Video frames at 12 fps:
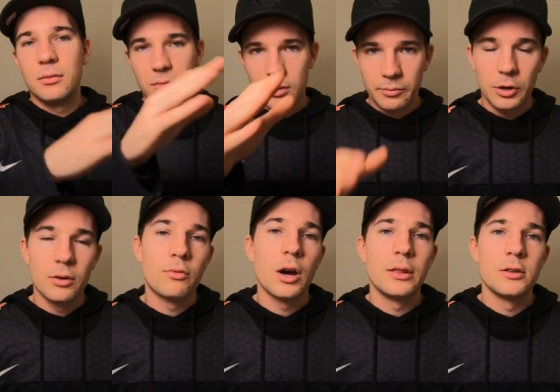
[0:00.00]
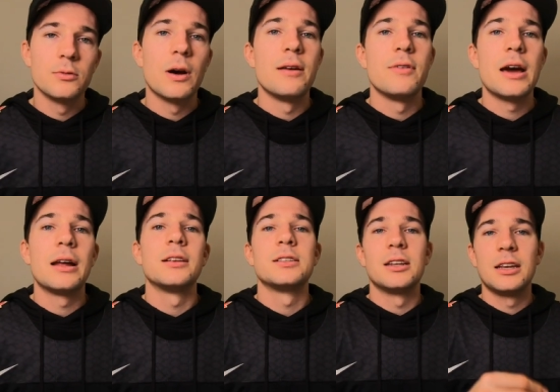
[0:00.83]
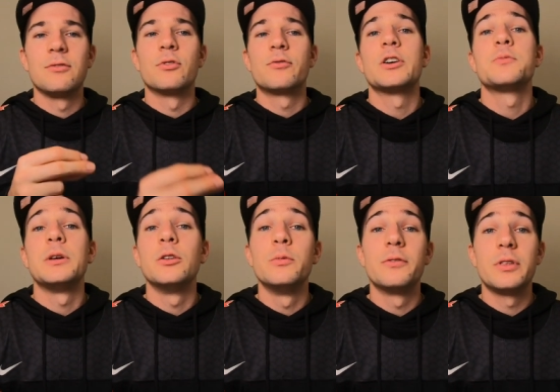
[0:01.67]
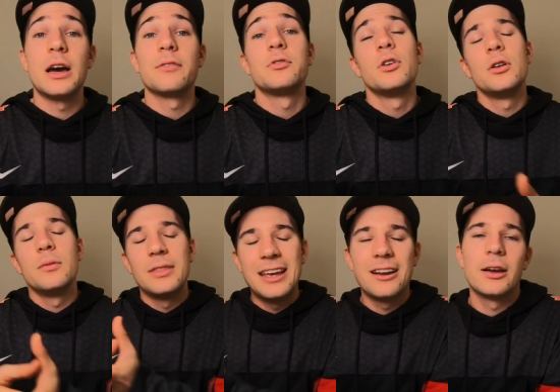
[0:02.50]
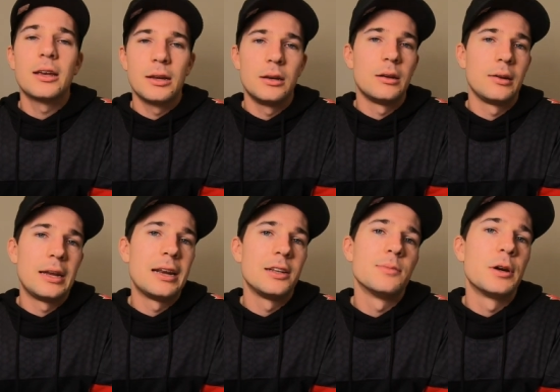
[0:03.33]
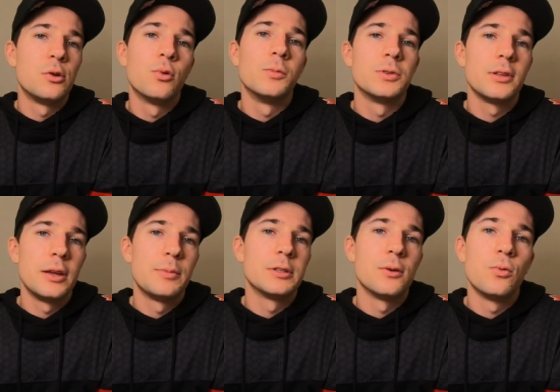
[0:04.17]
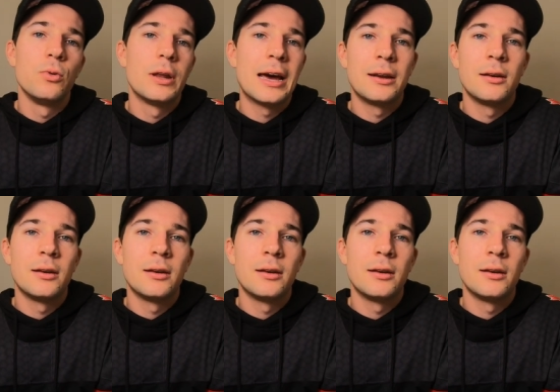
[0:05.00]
I'm going to ride this wave out. It's going to refresh me a little bit for the afternoon, and then I can get into my normal sleep as I would at